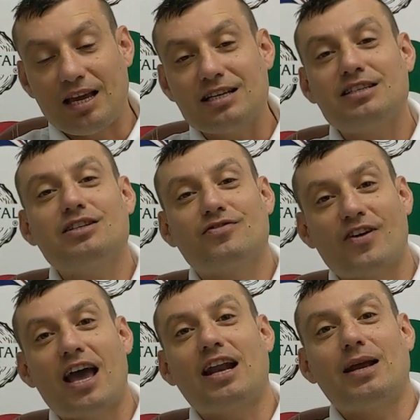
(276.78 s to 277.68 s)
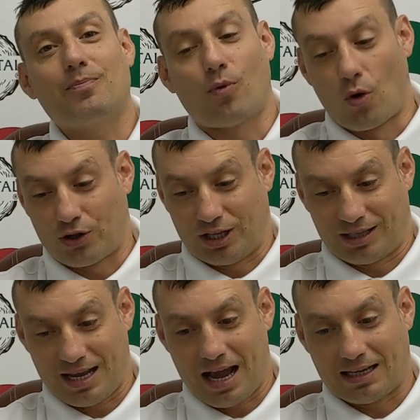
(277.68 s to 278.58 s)
this is very important,
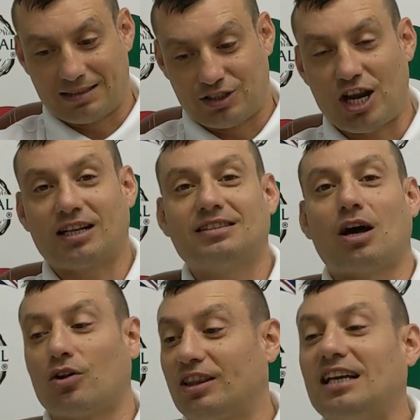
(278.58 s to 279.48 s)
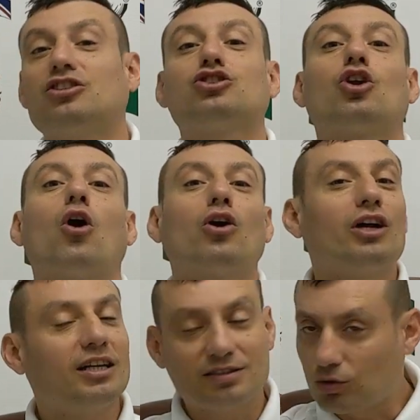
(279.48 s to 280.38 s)
guys, check this out. The
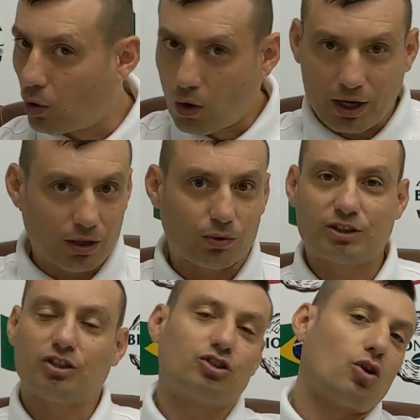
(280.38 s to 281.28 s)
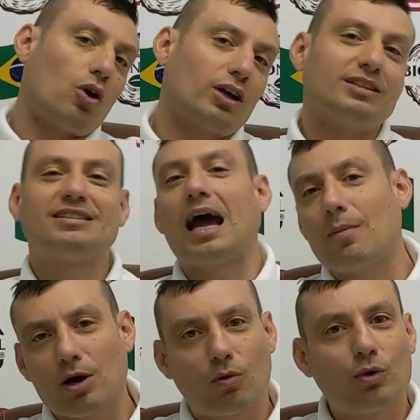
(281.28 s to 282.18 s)
strongest oil with the strongest
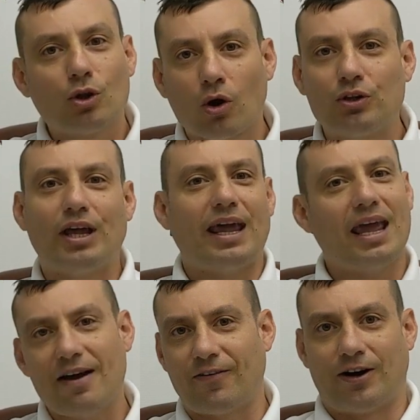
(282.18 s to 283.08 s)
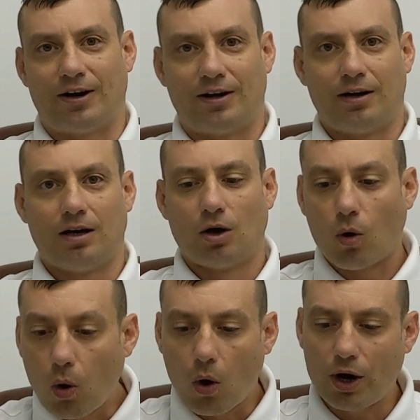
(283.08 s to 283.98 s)
thymoquinone ever
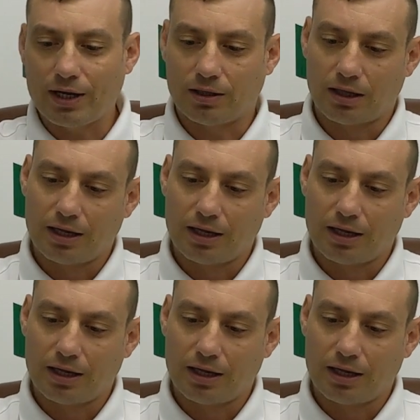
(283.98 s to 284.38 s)
oil